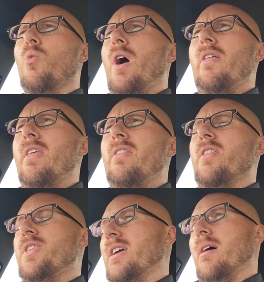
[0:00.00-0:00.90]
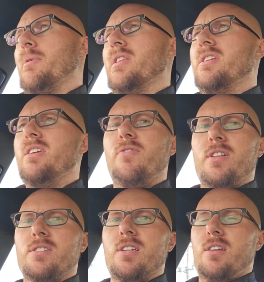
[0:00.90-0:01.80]
and then the thing, I mean, the
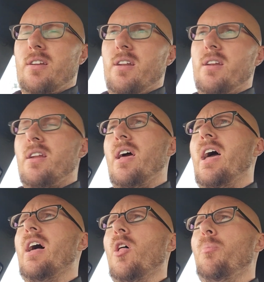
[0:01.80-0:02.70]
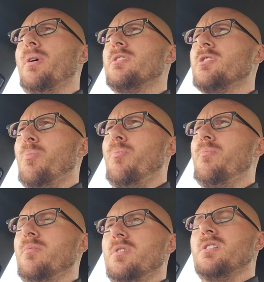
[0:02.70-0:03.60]
defense didn't help, so
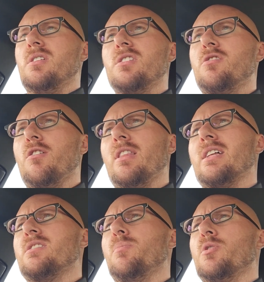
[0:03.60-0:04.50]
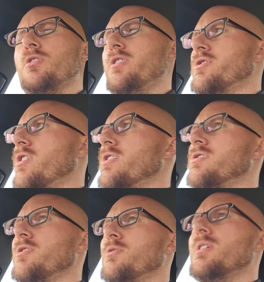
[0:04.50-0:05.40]
considering that's supposedly the strong
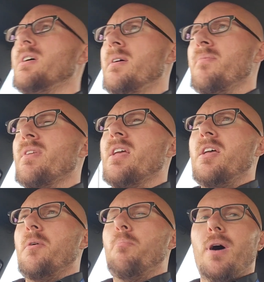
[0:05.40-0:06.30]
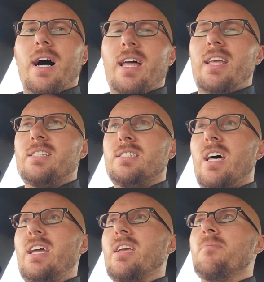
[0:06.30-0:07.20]
suit. But it's
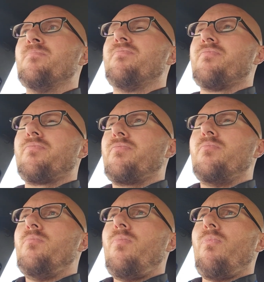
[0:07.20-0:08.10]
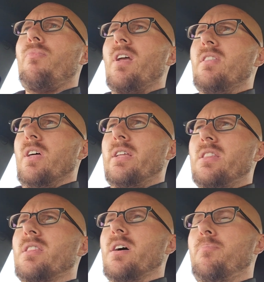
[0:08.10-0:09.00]
like
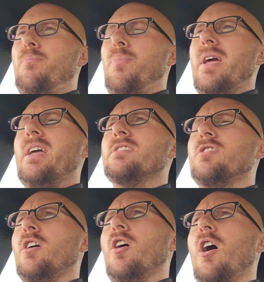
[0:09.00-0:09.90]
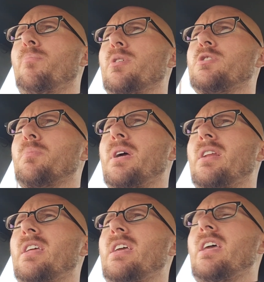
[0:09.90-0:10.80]
the biggest
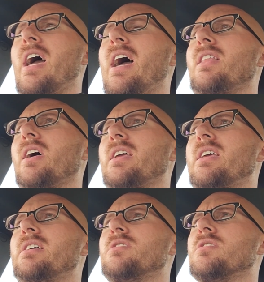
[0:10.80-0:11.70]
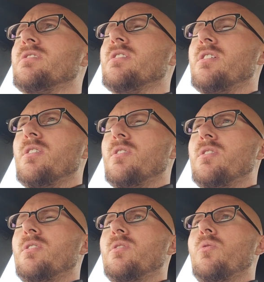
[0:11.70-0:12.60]
accomplishment he had, like he's
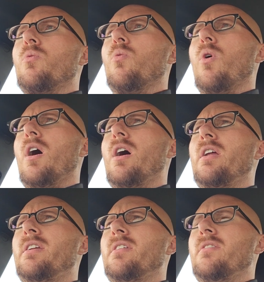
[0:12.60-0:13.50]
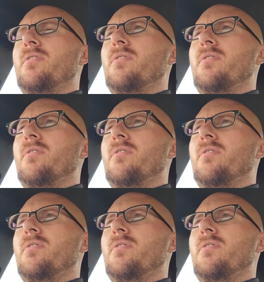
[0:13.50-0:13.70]
won,